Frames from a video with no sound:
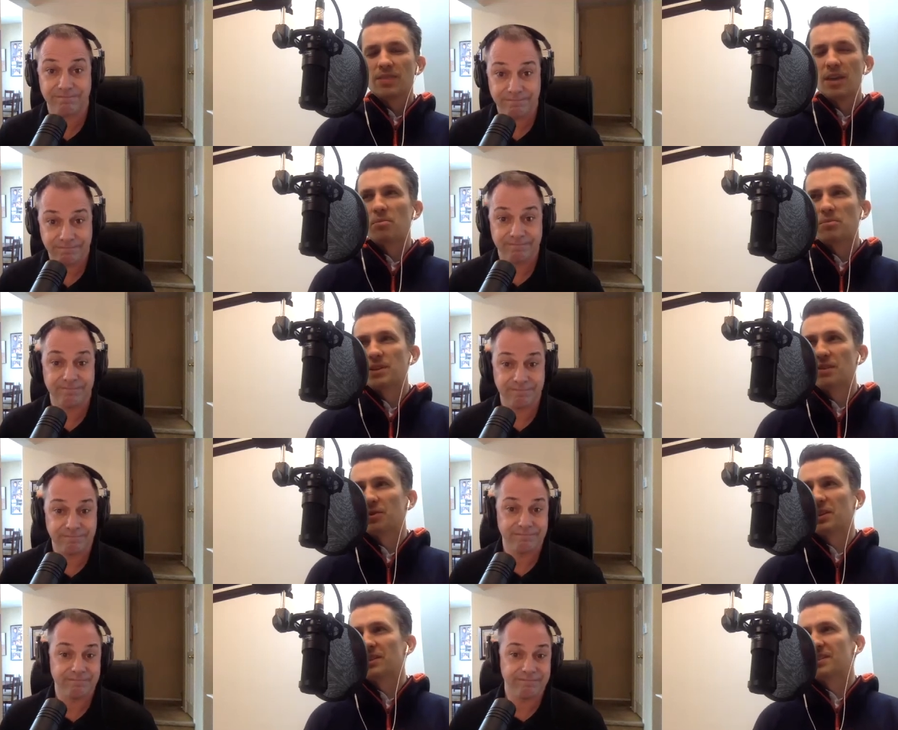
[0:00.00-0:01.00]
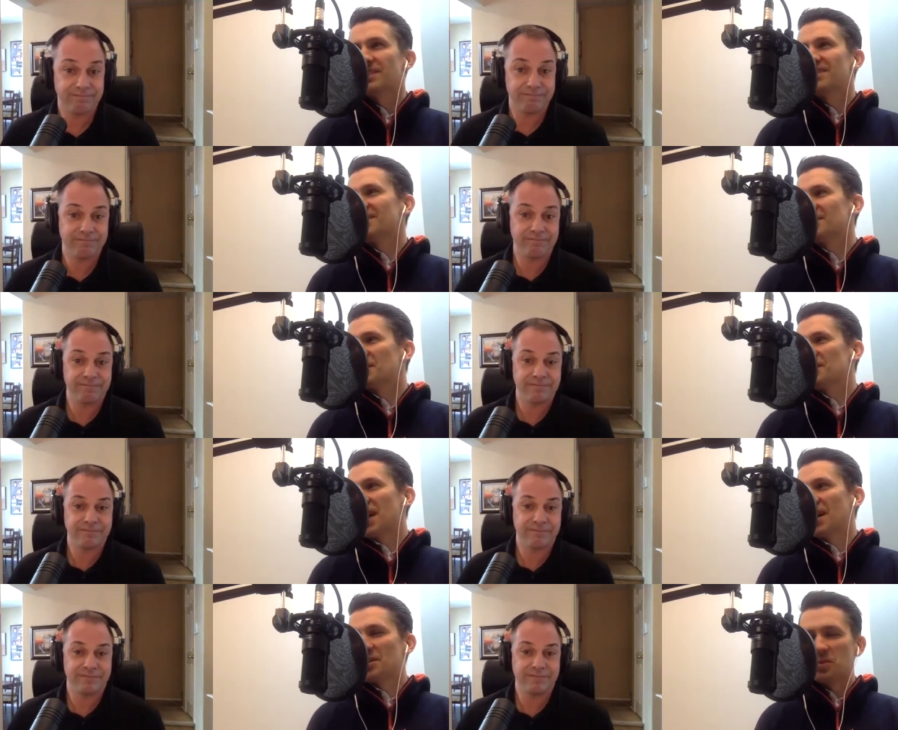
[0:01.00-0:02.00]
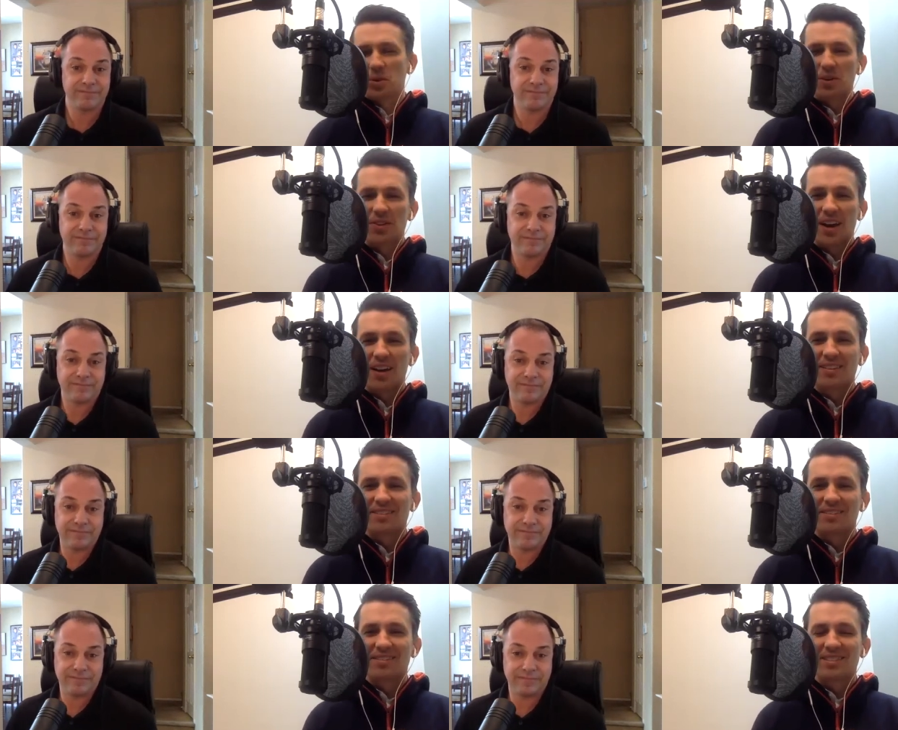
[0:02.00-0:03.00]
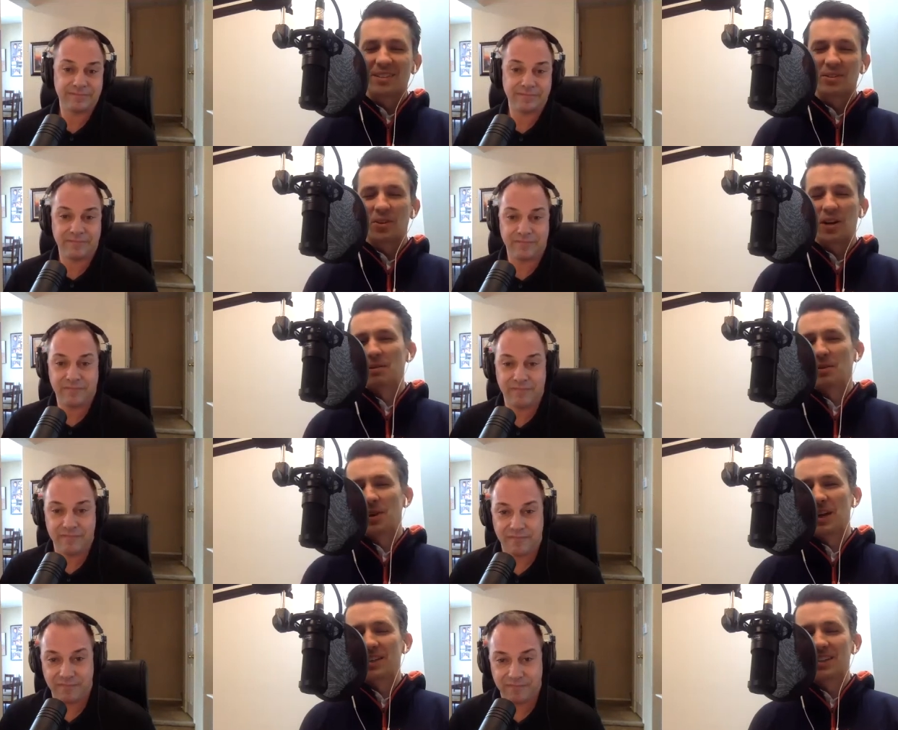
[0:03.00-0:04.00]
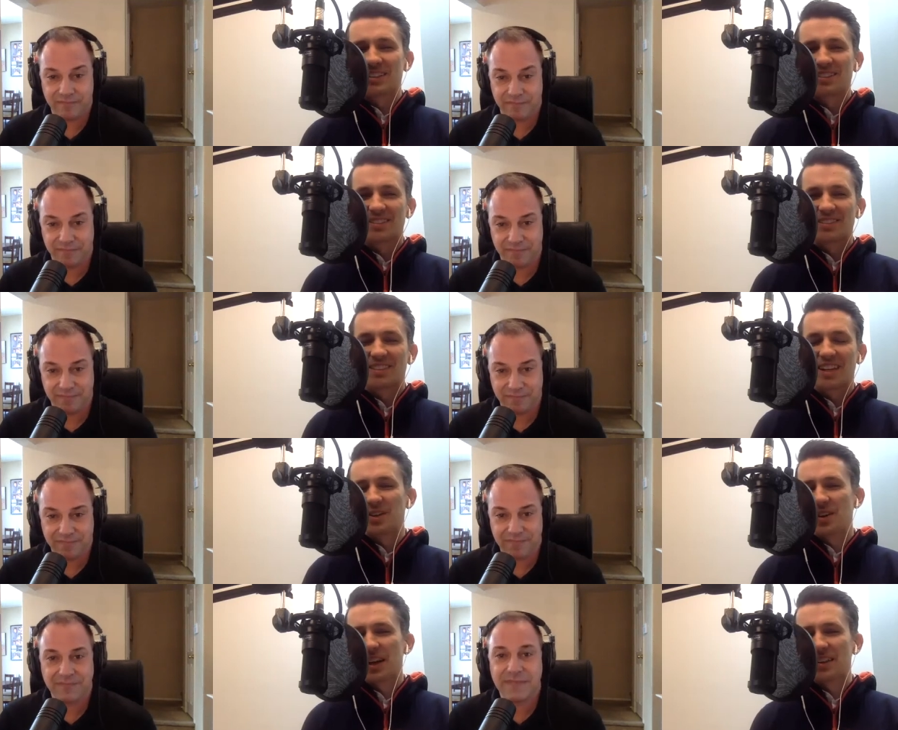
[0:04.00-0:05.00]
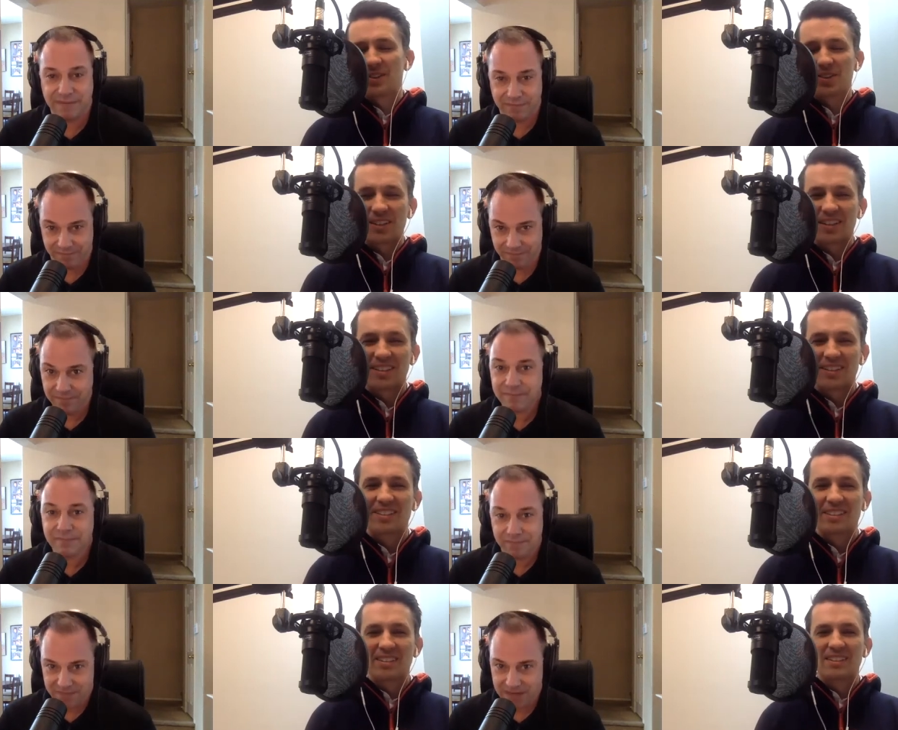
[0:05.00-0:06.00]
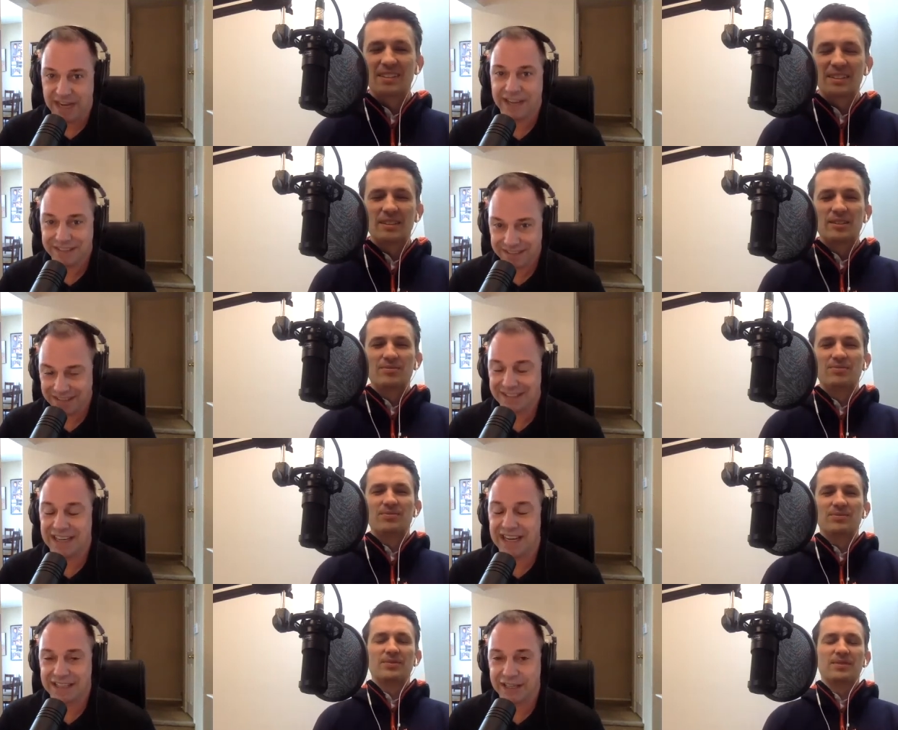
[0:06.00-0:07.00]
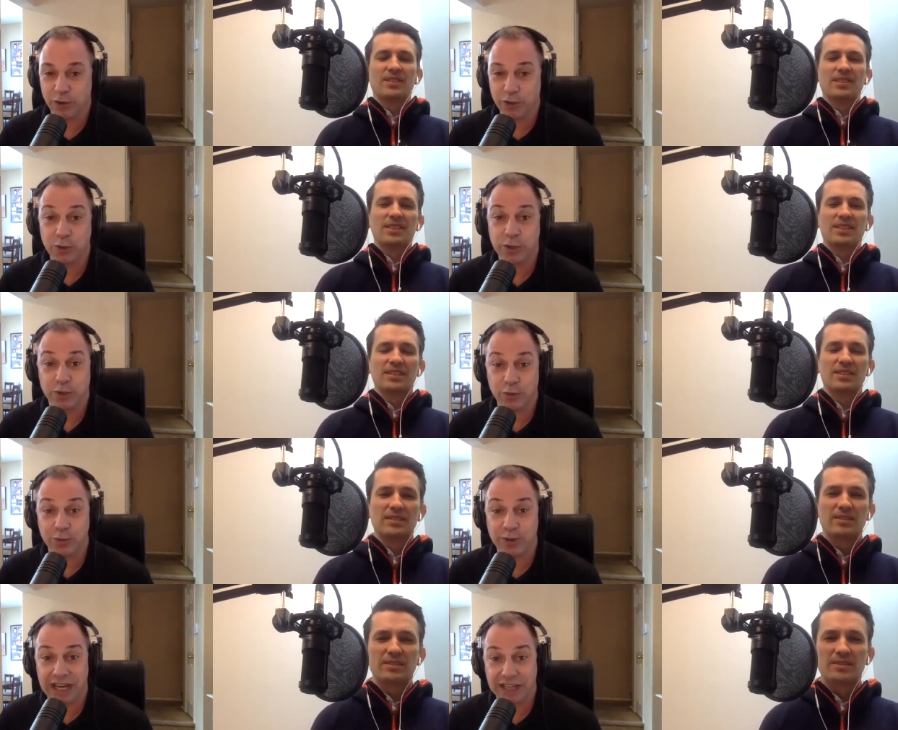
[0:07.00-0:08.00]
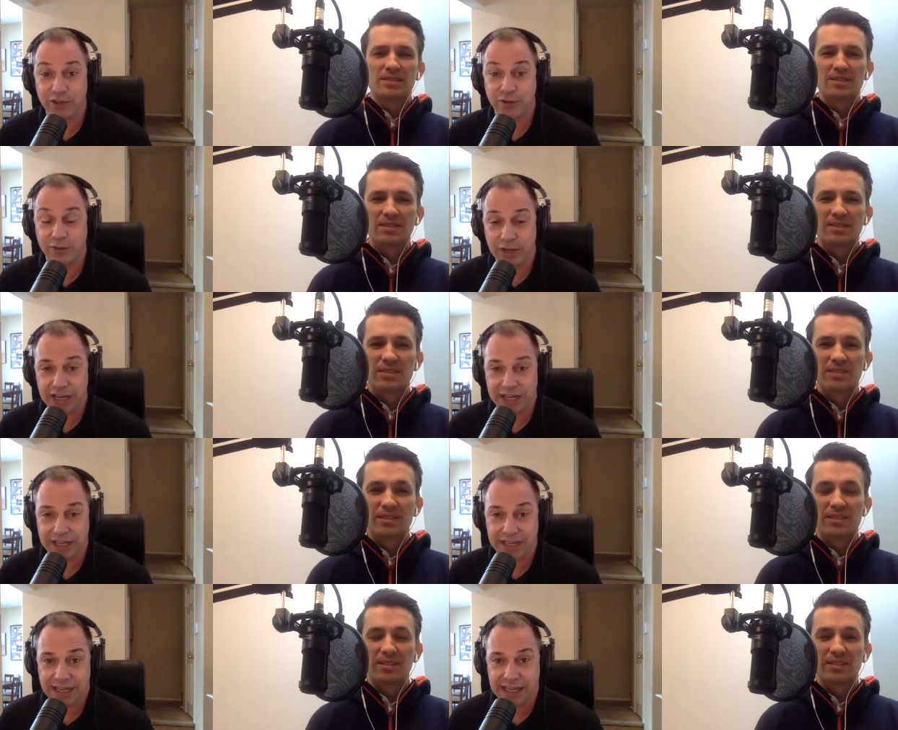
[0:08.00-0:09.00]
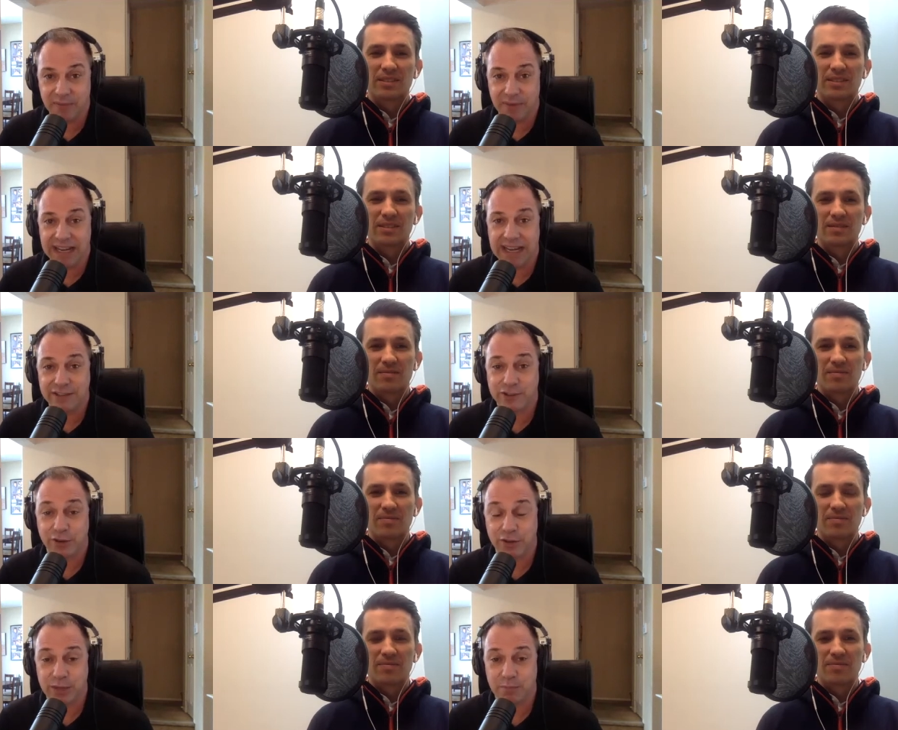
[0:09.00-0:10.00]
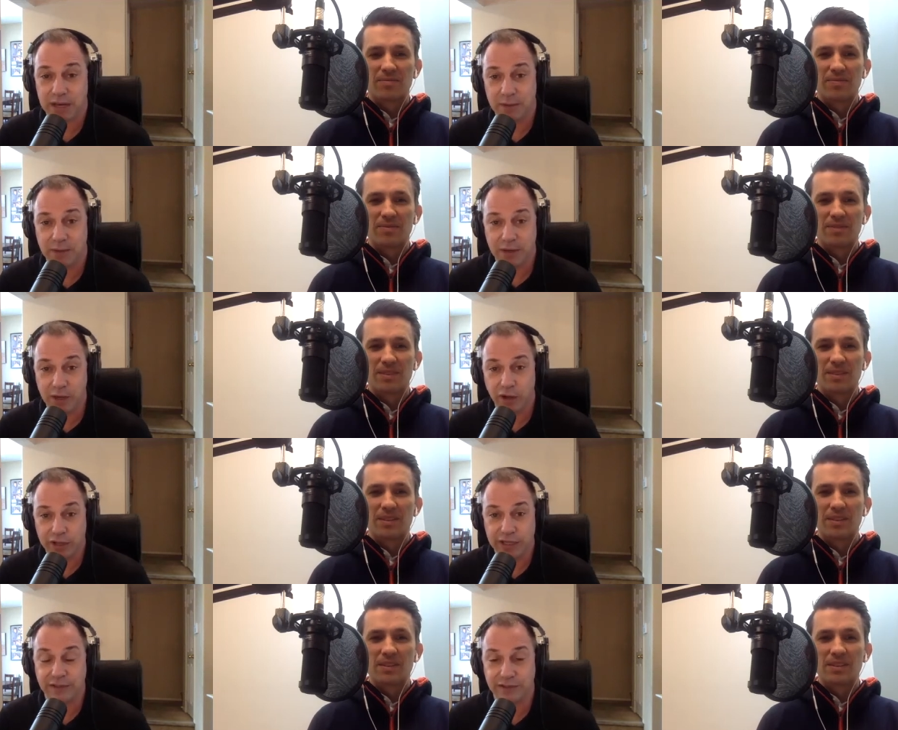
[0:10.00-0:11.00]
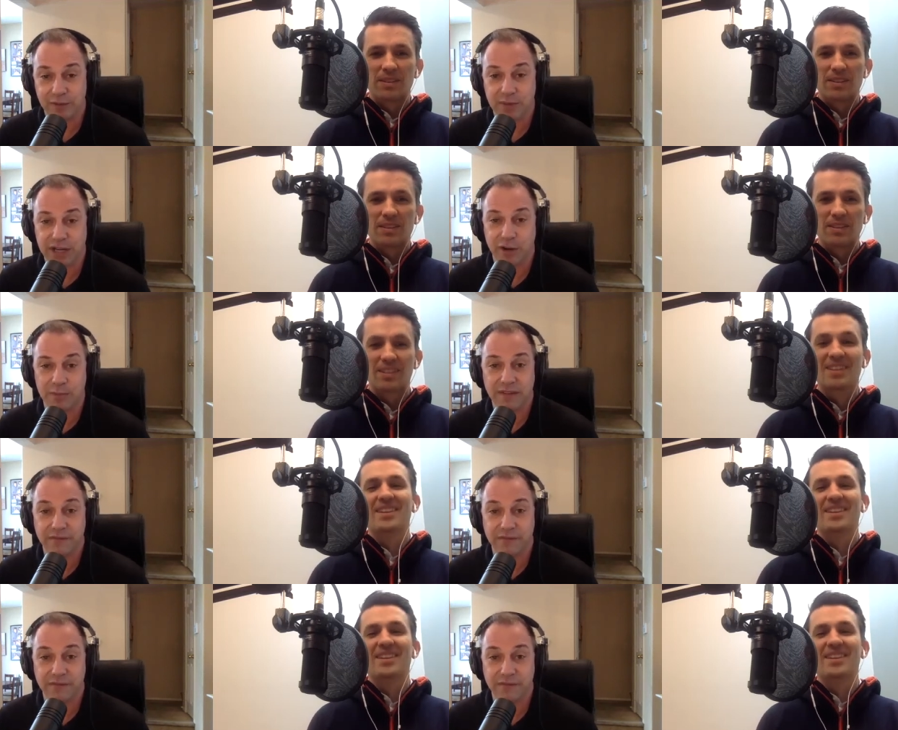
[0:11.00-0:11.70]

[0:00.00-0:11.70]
Speaker 1: that difference, or if that is worth not, you know, grabbing a wrench and getting your hands dirty.
Speaker 2: Yeah, exactly. Or doing what I do. I get my hands dirty by calling somebody on my